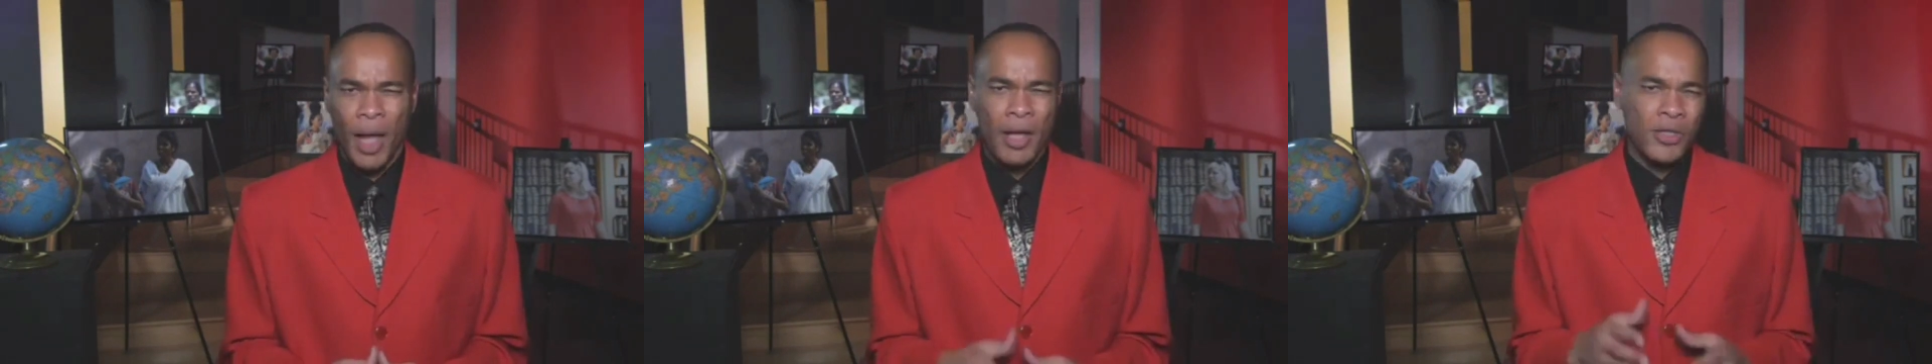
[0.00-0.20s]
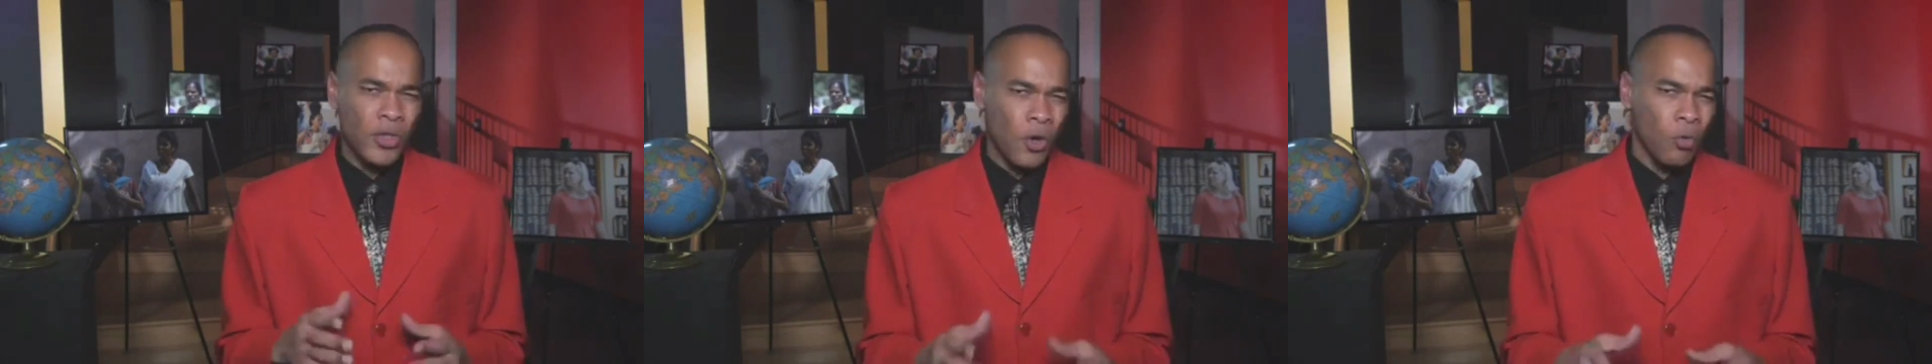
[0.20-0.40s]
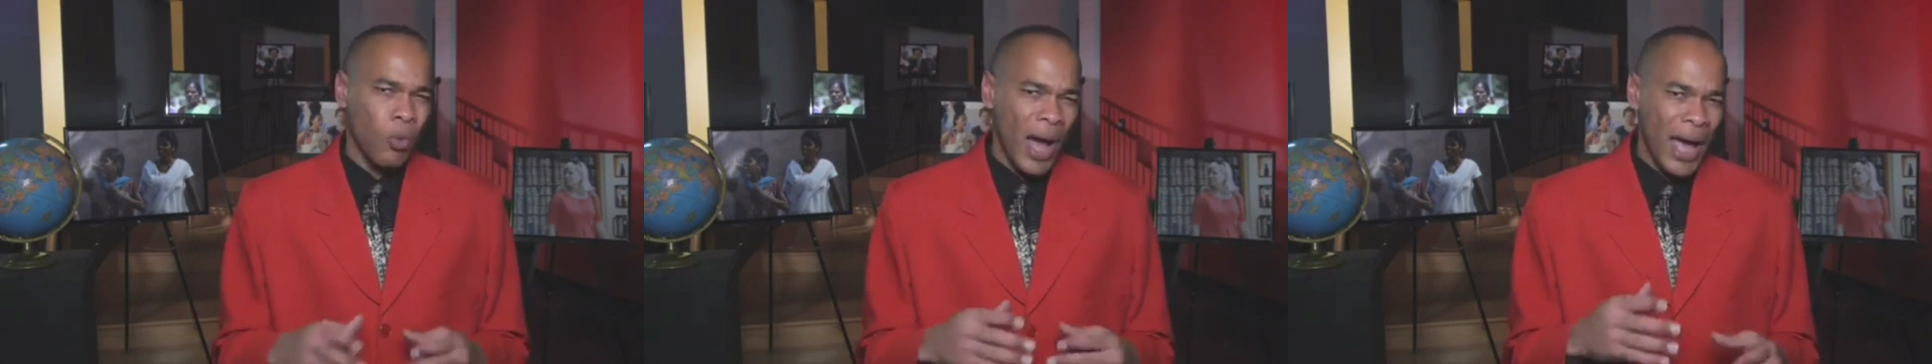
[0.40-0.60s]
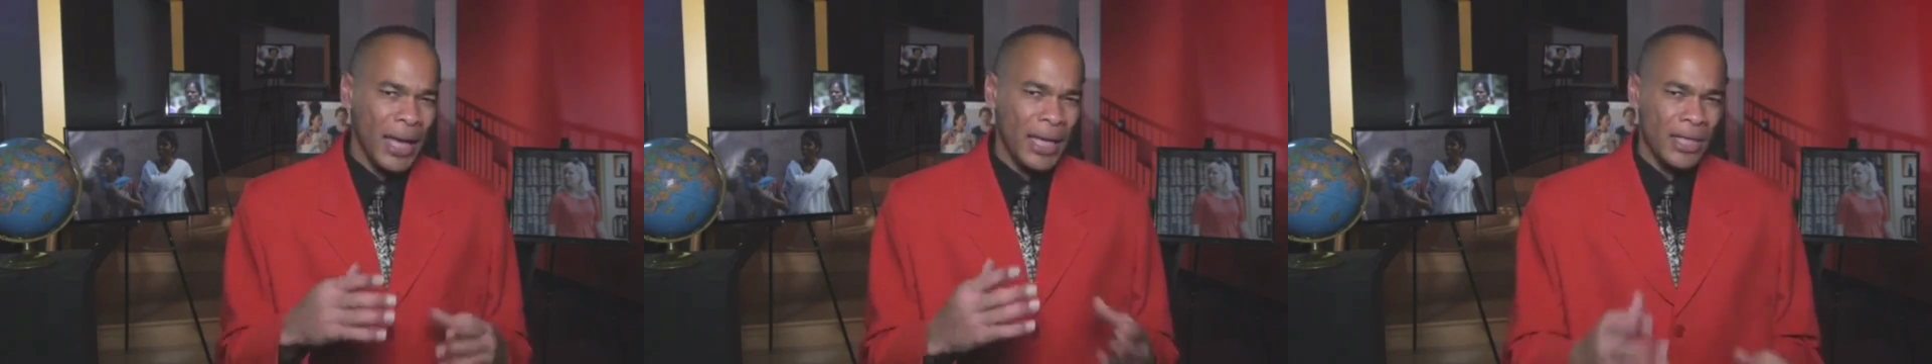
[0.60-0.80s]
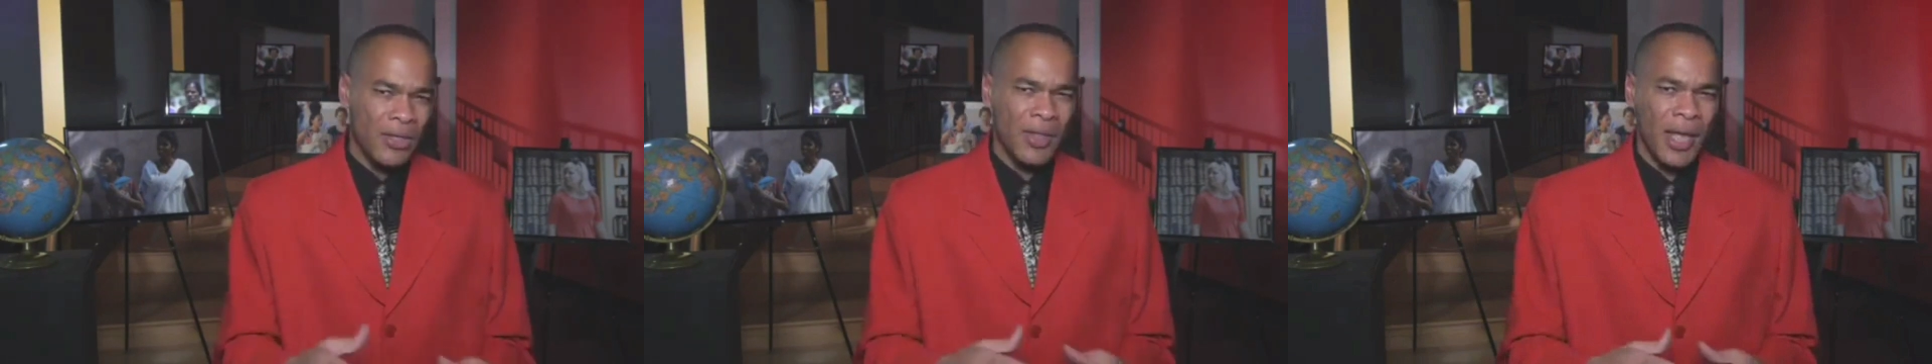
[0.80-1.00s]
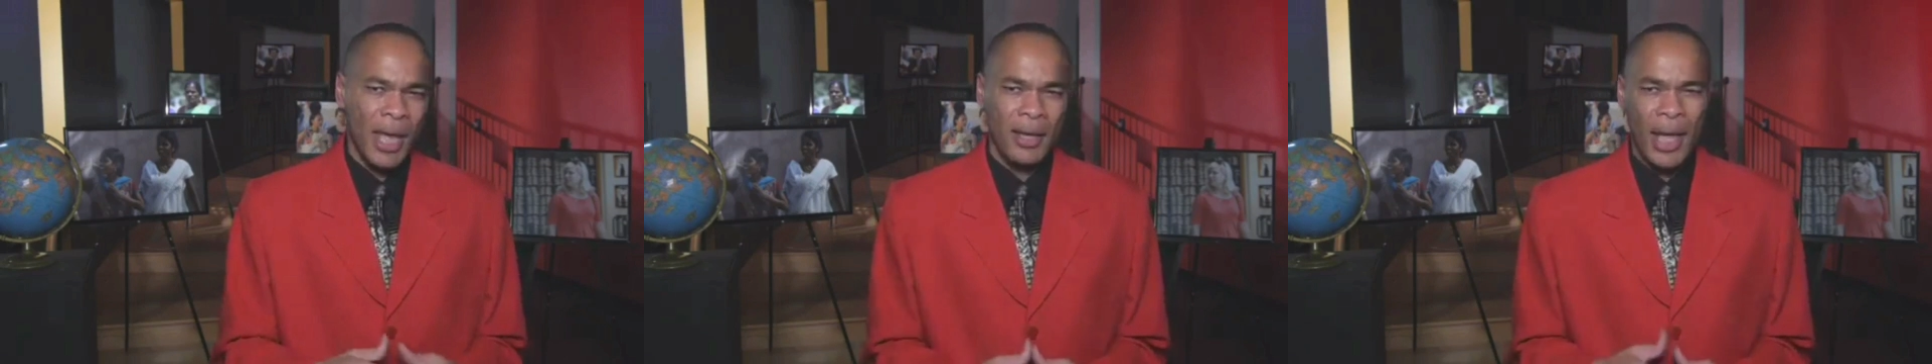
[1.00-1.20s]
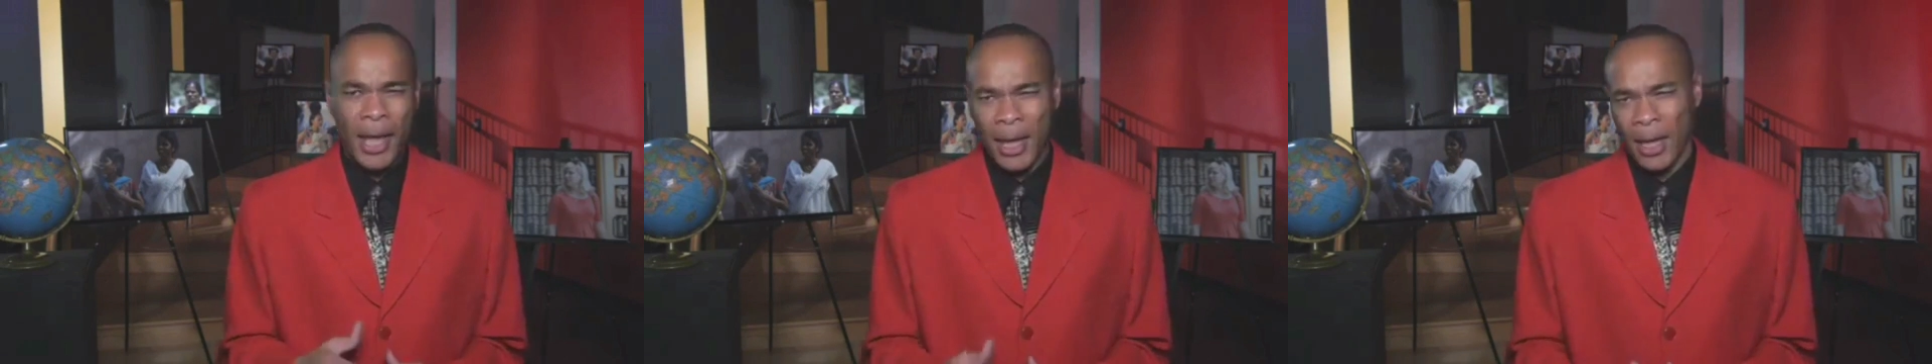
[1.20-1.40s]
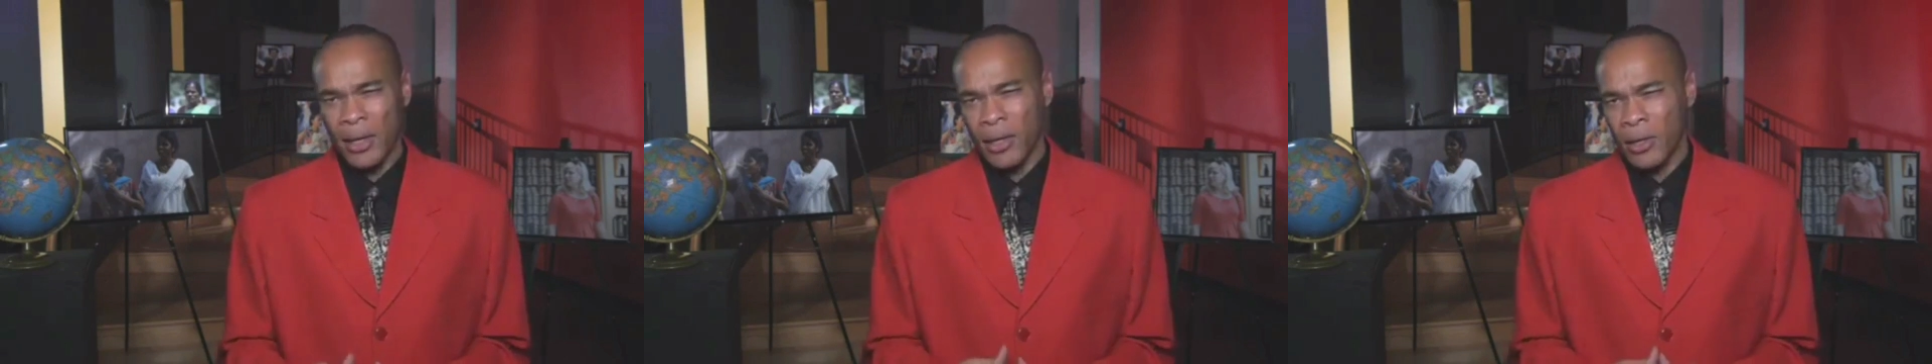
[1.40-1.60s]
So, why is that,
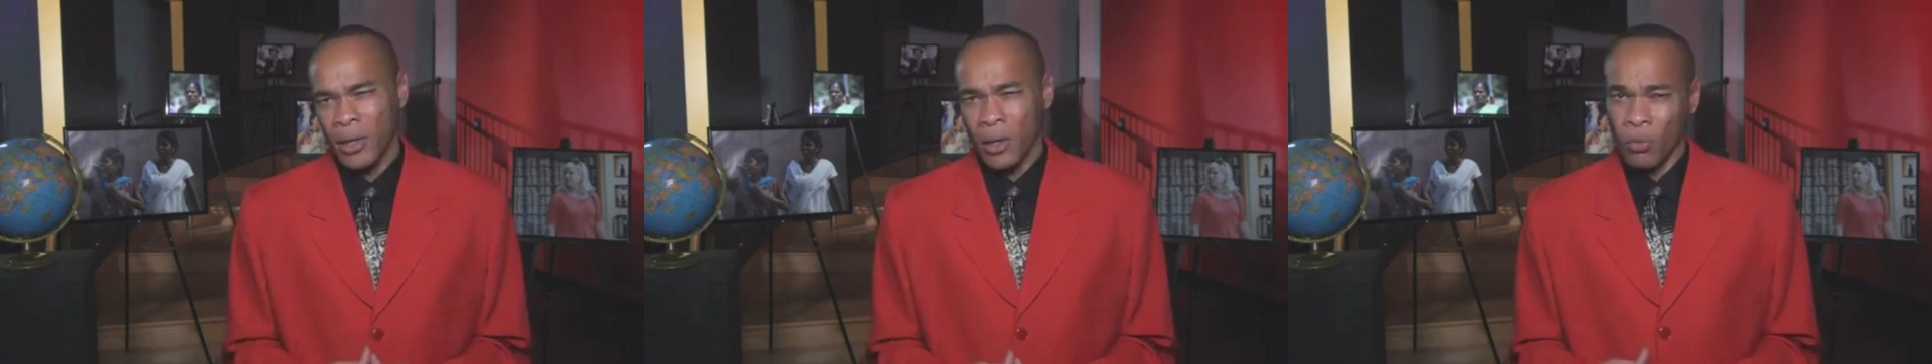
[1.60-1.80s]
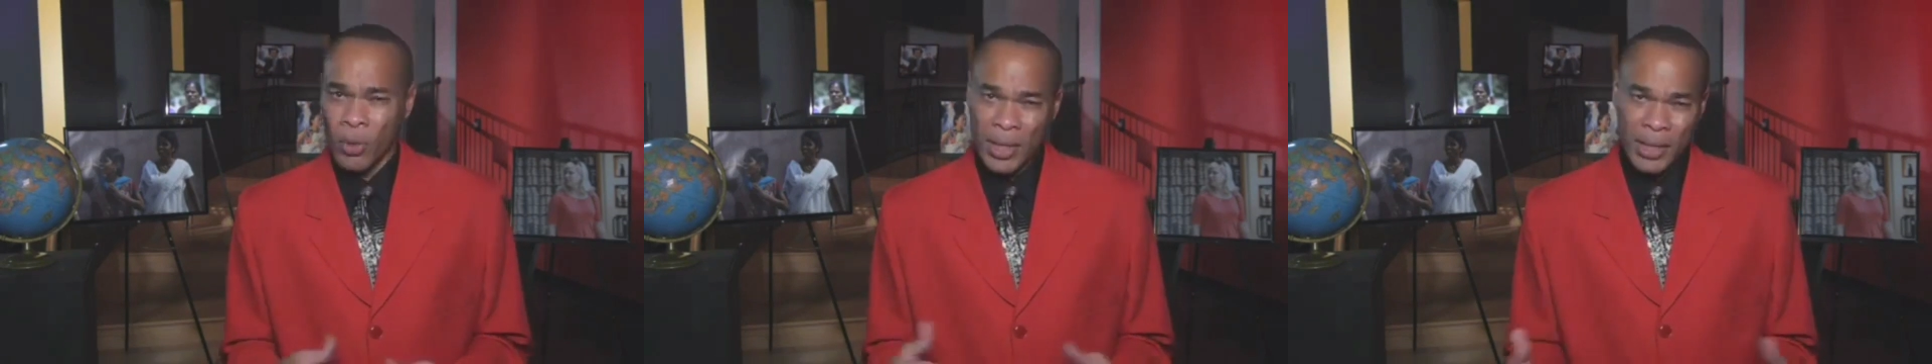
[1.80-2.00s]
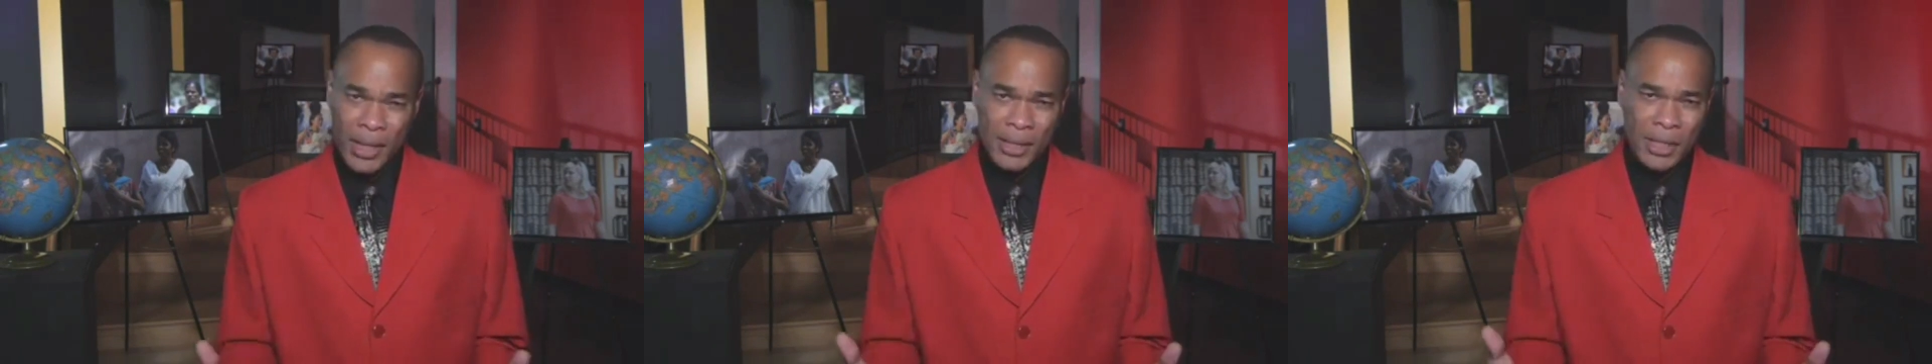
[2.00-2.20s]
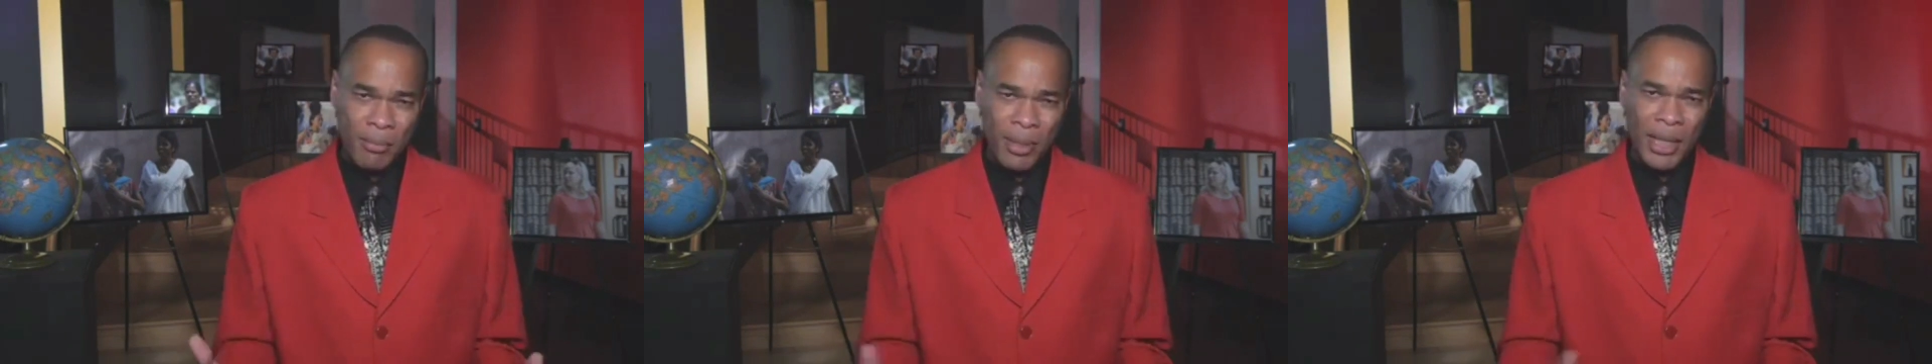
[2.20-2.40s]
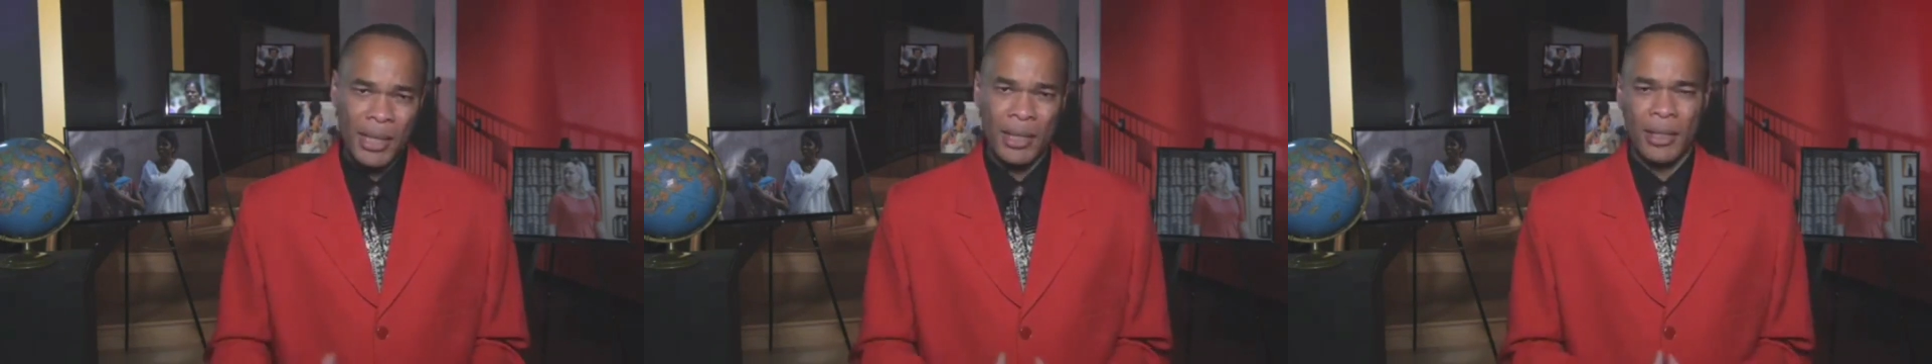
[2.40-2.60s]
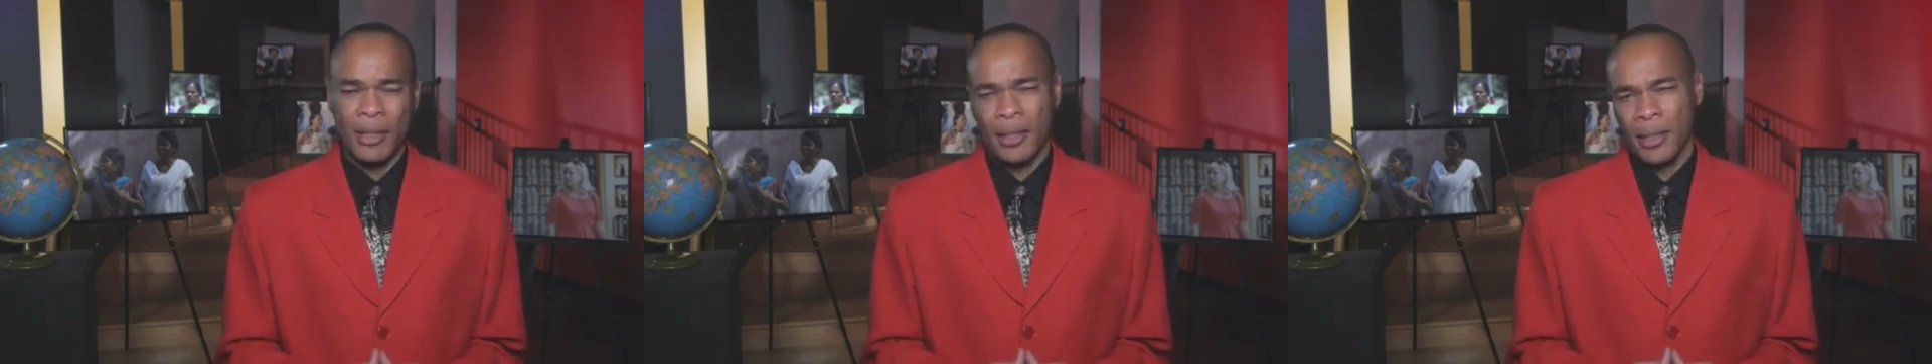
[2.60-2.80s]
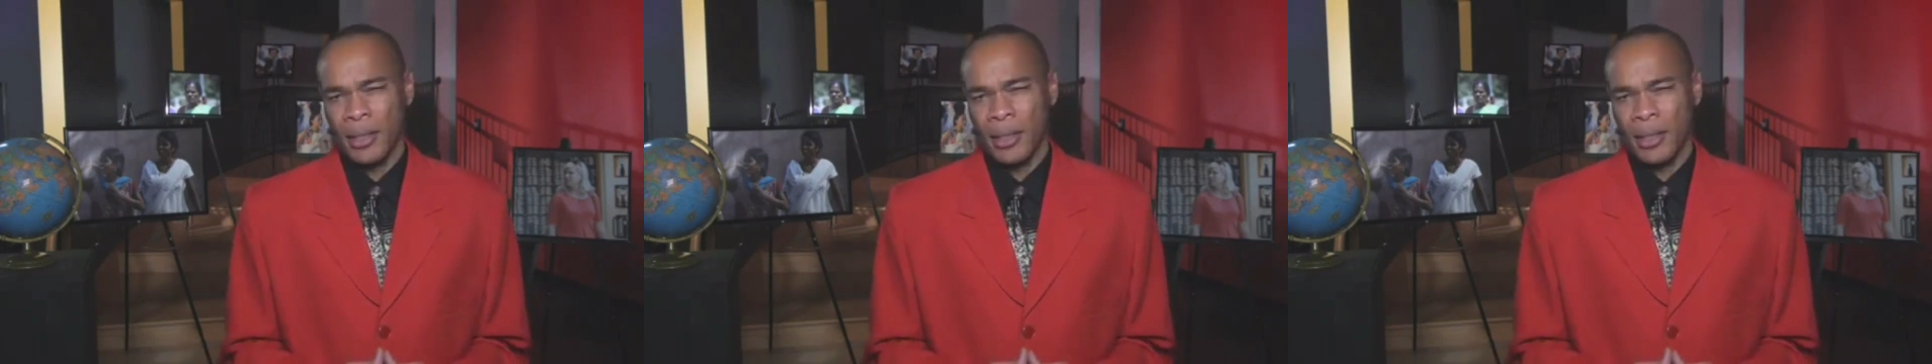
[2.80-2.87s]
and what does it mean?